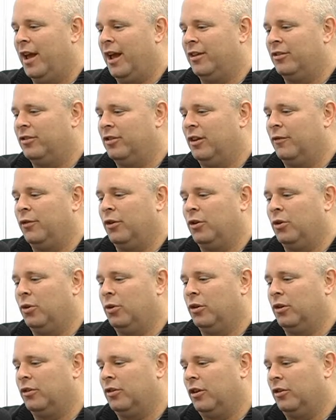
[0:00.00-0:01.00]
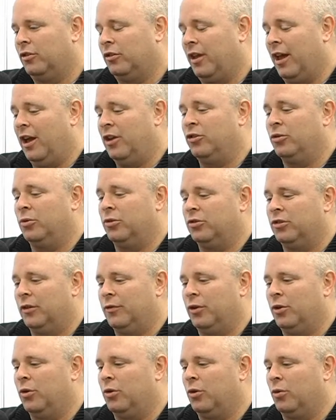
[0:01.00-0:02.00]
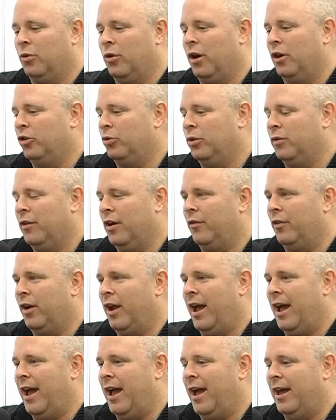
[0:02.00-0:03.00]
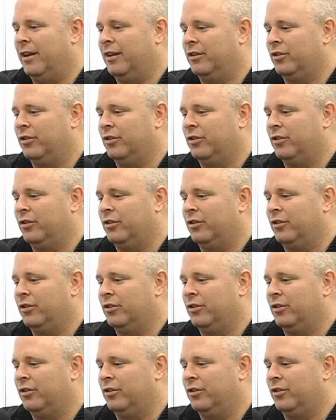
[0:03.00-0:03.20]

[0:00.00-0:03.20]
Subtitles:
as difficult a schedule, as difficult a run as we've ever had.